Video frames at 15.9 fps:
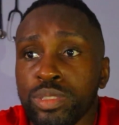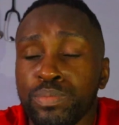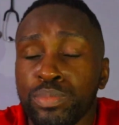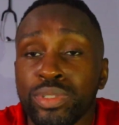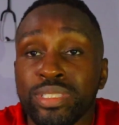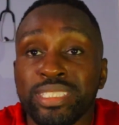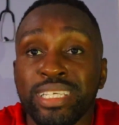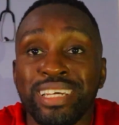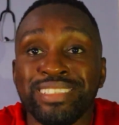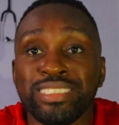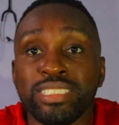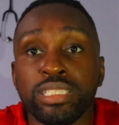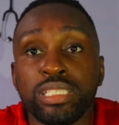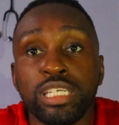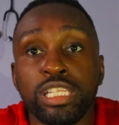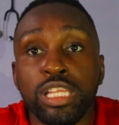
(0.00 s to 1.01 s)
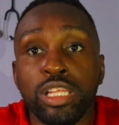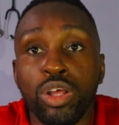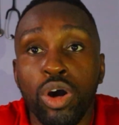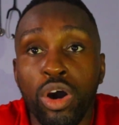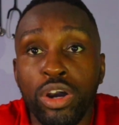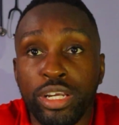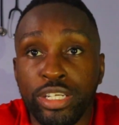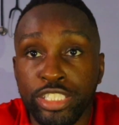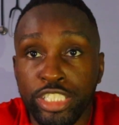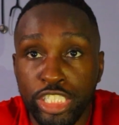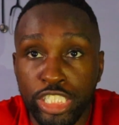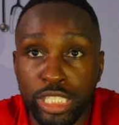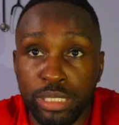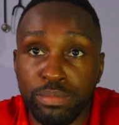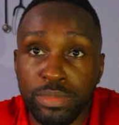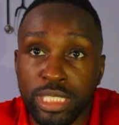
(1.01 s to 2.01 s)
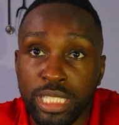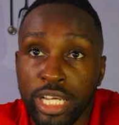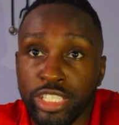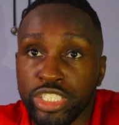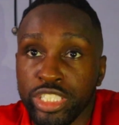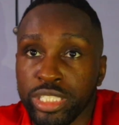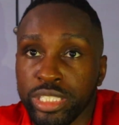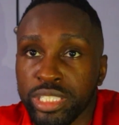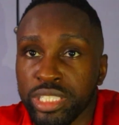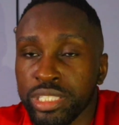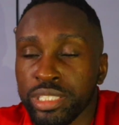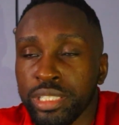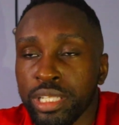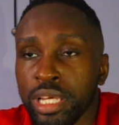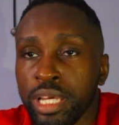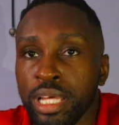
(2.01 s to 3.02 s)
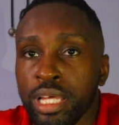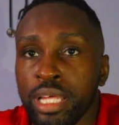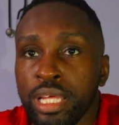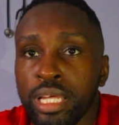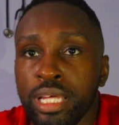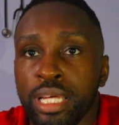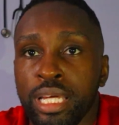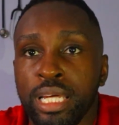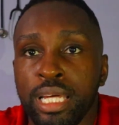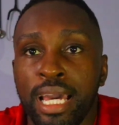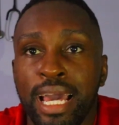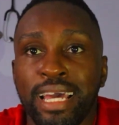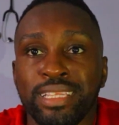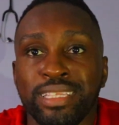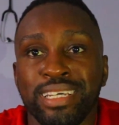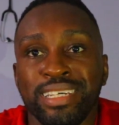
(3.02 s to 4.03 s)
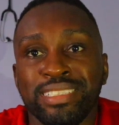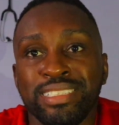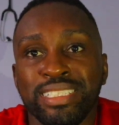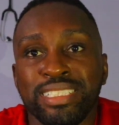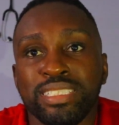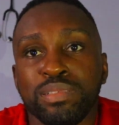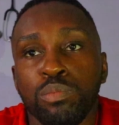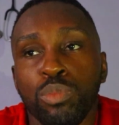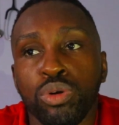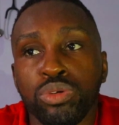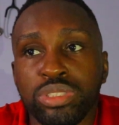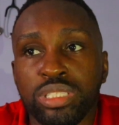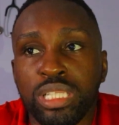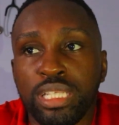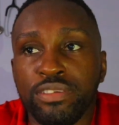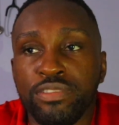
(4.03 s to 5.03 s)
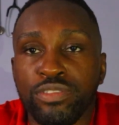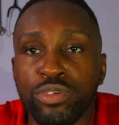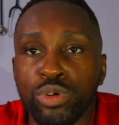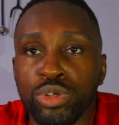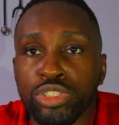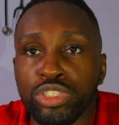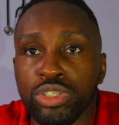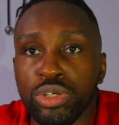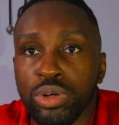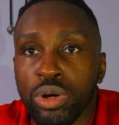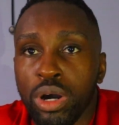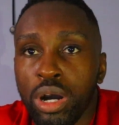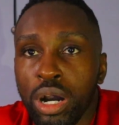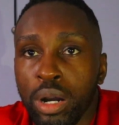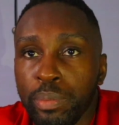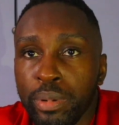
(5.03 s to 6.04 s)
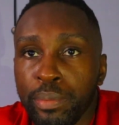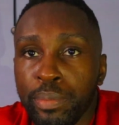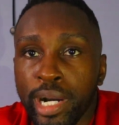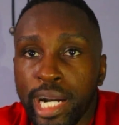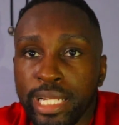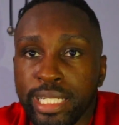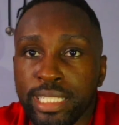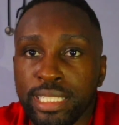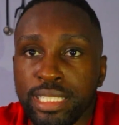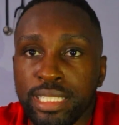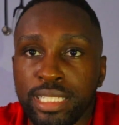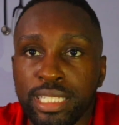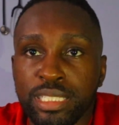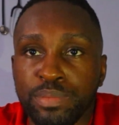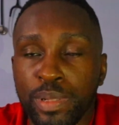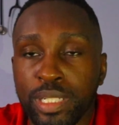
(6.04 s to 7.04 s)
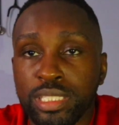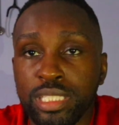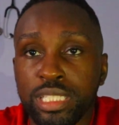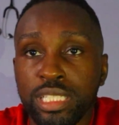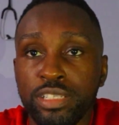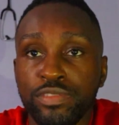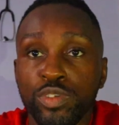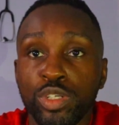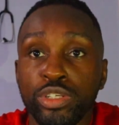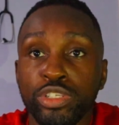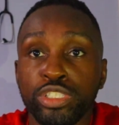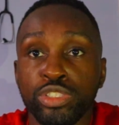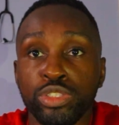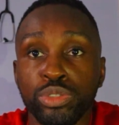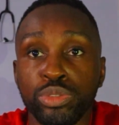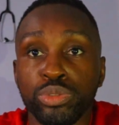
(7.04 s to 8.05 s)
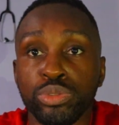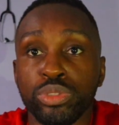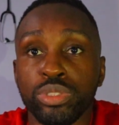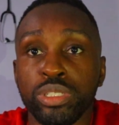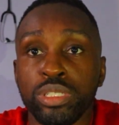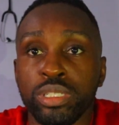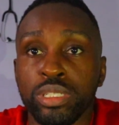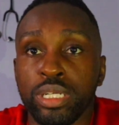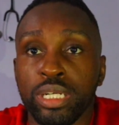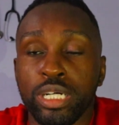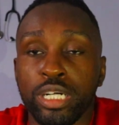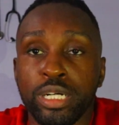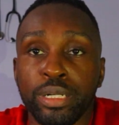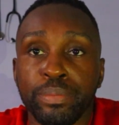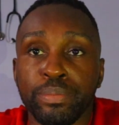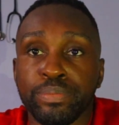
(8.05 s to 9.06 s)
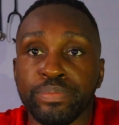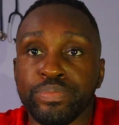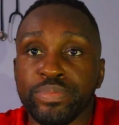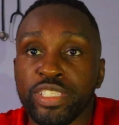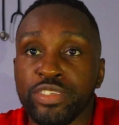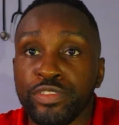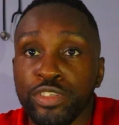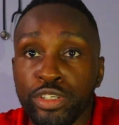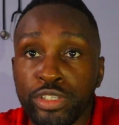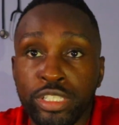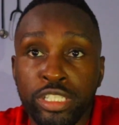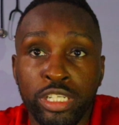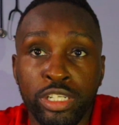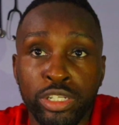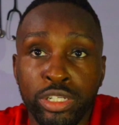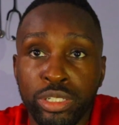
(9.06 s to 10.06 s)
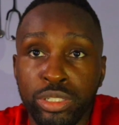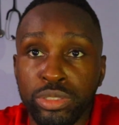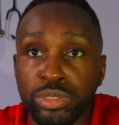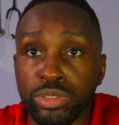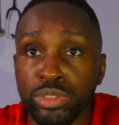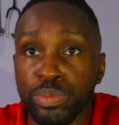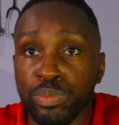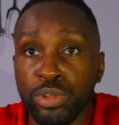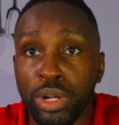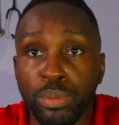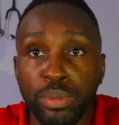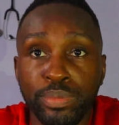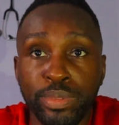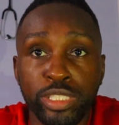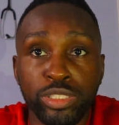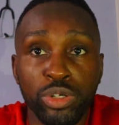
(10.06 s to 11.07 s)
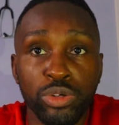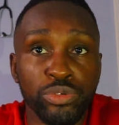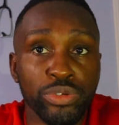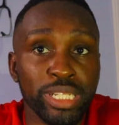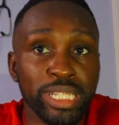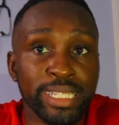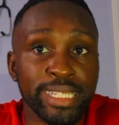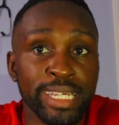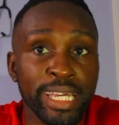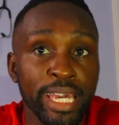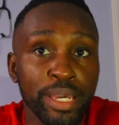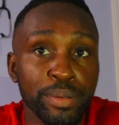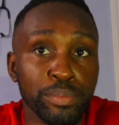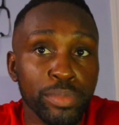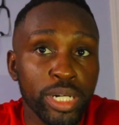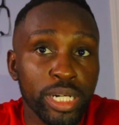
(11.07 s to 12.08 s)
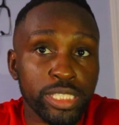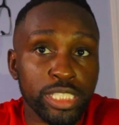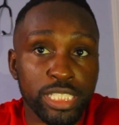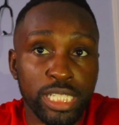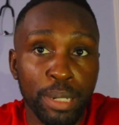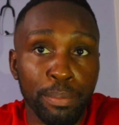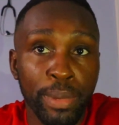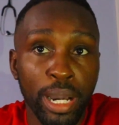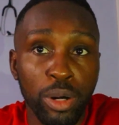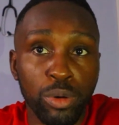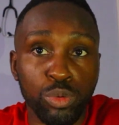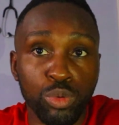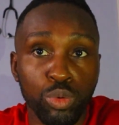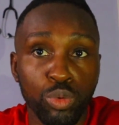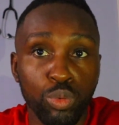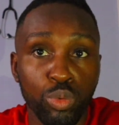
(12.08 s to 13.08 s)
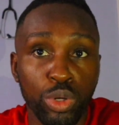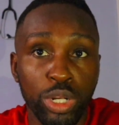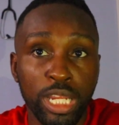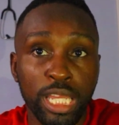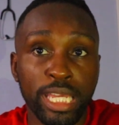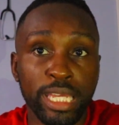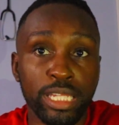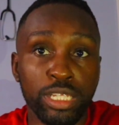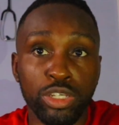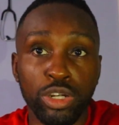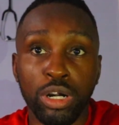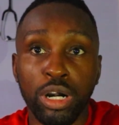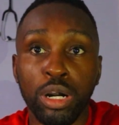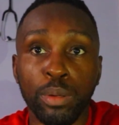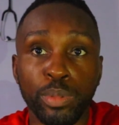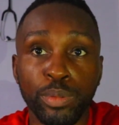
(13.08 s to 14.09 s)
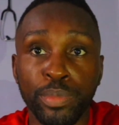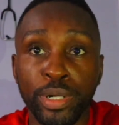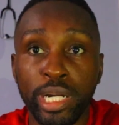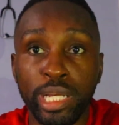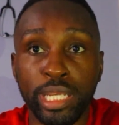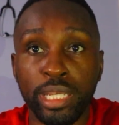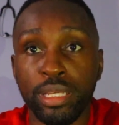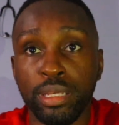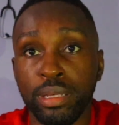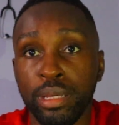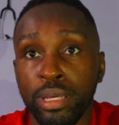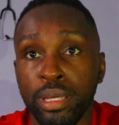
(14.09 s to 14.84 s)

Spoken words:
Potentially longer gym sessions, and this is mostly for your upper body, especially if you're a dude. If you're a girl, you probably don't really care much about working your upper body.